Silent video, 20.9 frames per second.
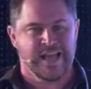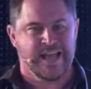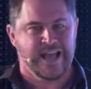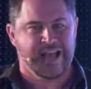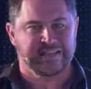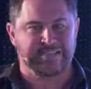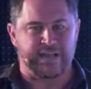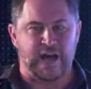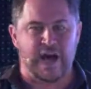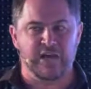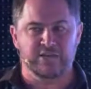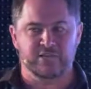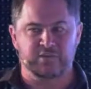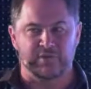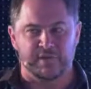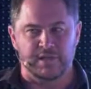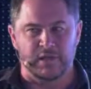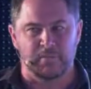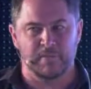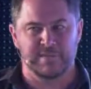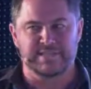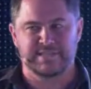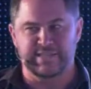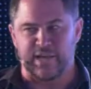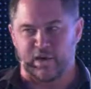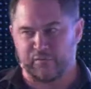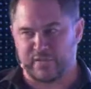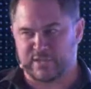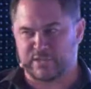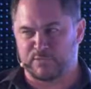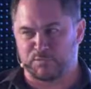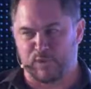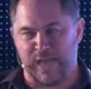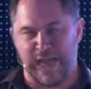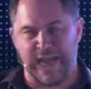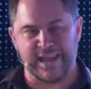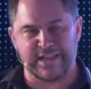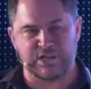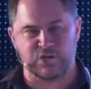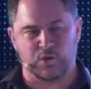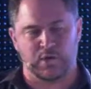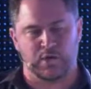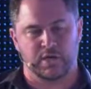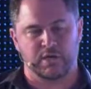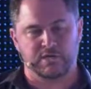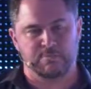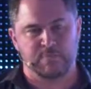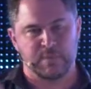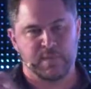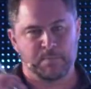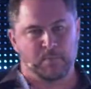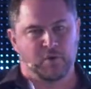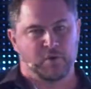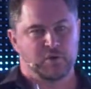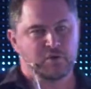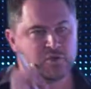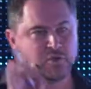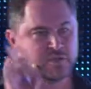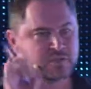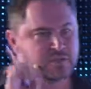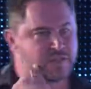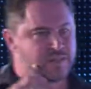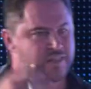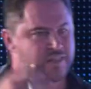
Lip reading: It's also a little bit self-explanatory because people are used to the